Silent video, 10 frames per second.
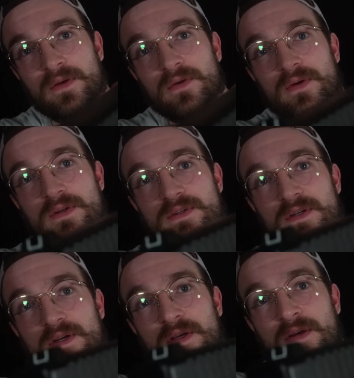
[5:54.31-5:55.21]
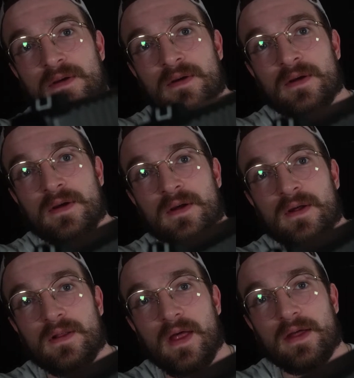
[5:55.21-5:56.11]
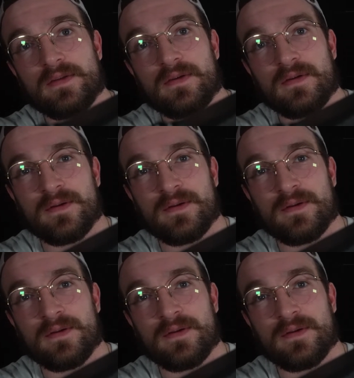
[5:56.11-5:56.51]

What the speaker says: you can see that